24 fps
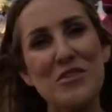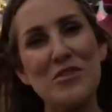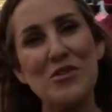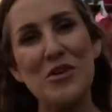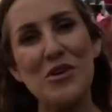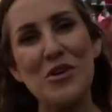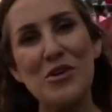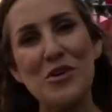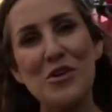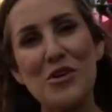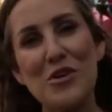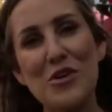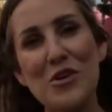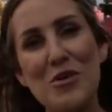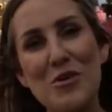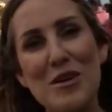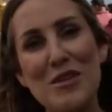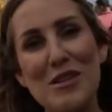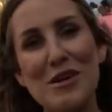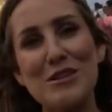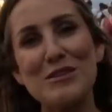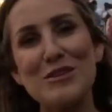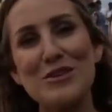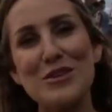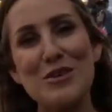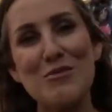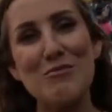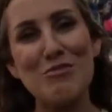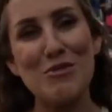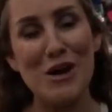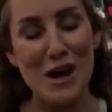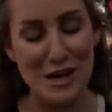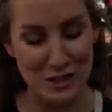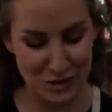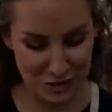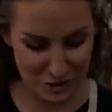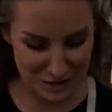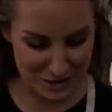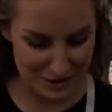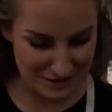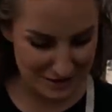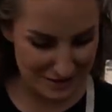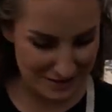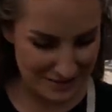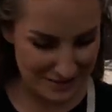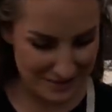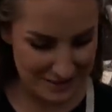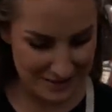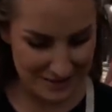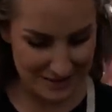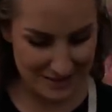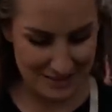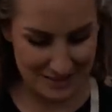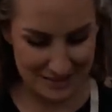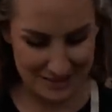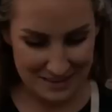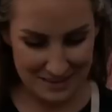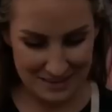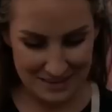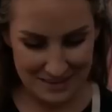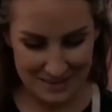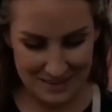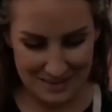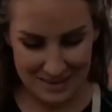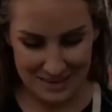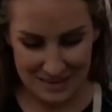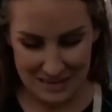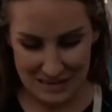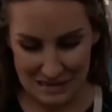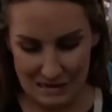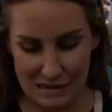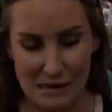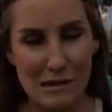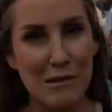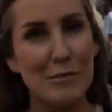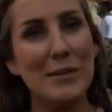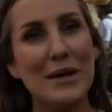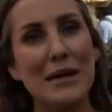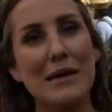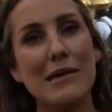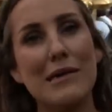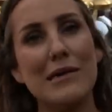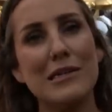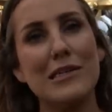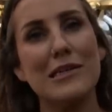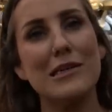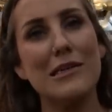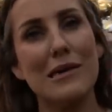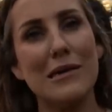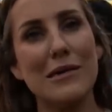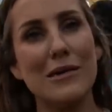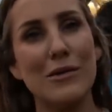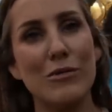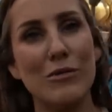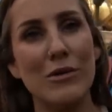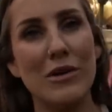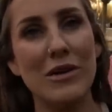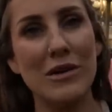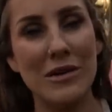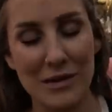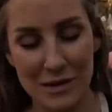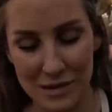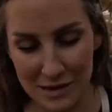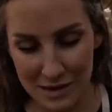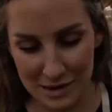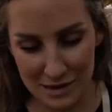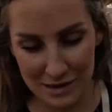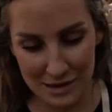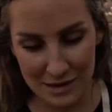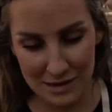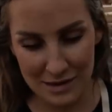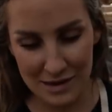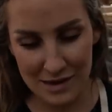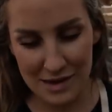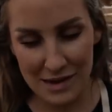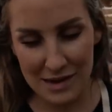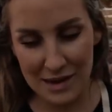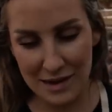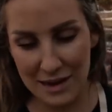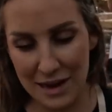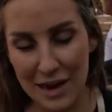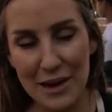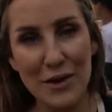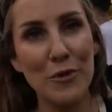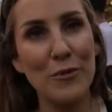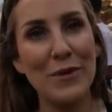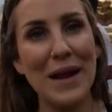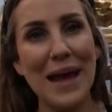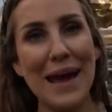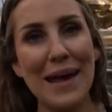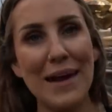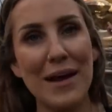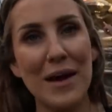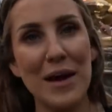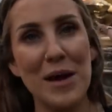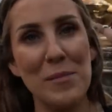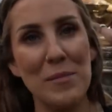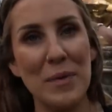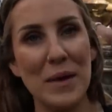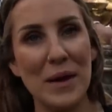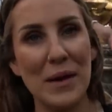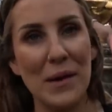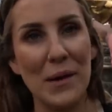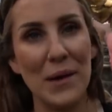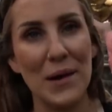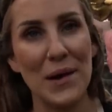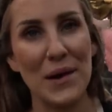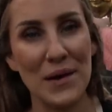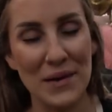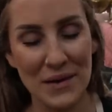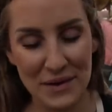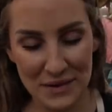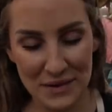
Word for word: little girl to do it, it's so precious. Oh my gosh, I got no I got no data up here.